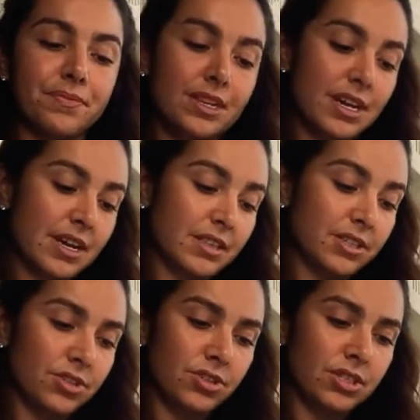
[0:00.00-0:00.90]
yeah,
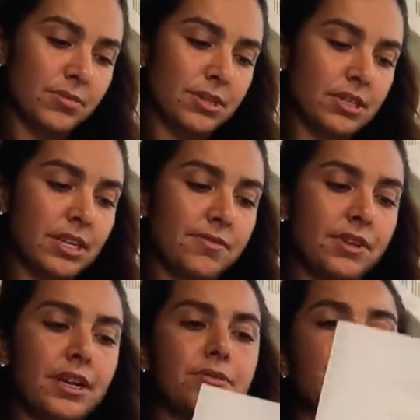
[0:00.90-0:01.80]
these are some of the stuff
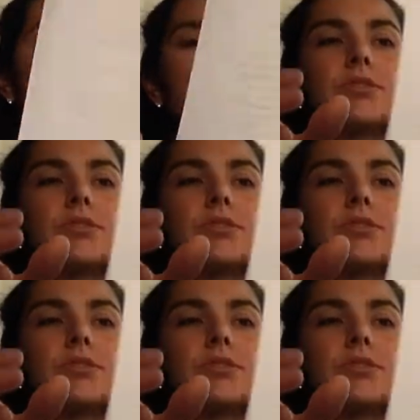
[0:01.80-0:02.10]
that I would do.